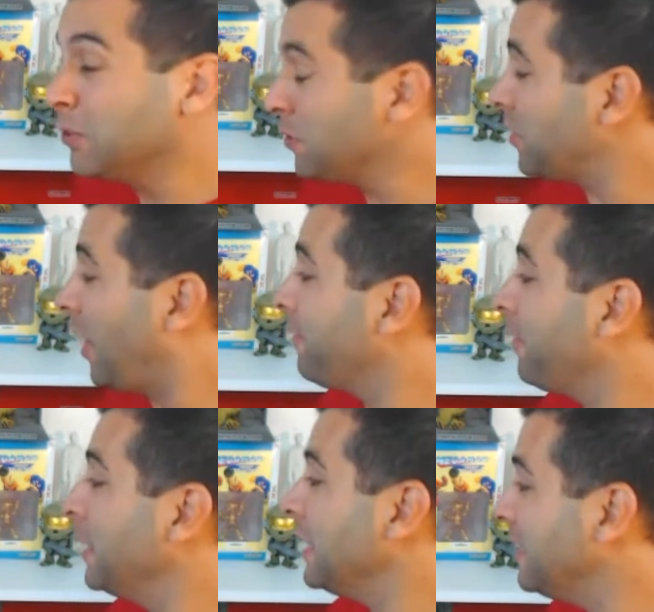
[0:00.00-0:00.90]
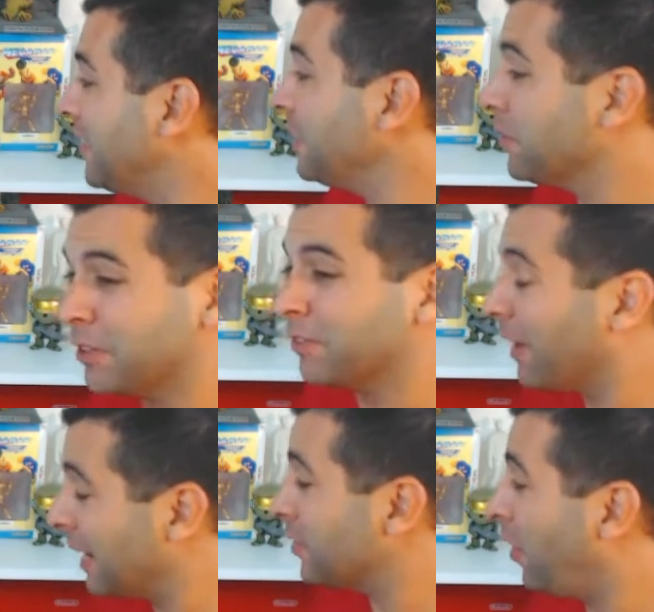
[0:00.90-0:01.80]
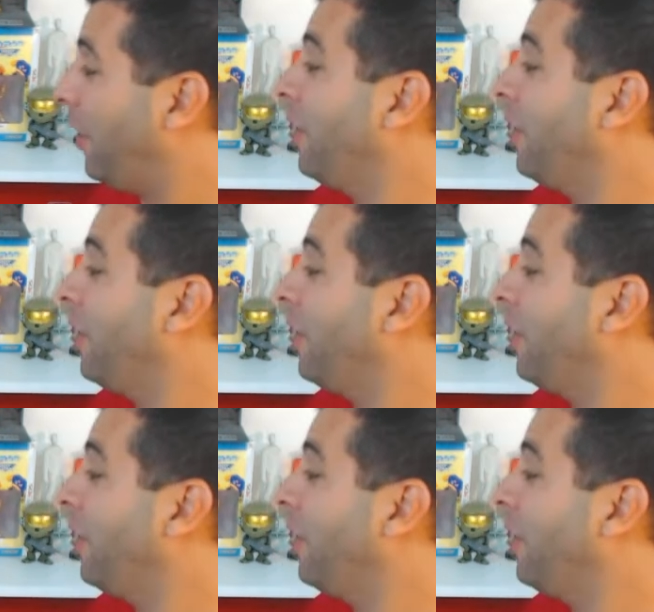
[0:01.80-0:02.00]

You saw from the Nintendo Direct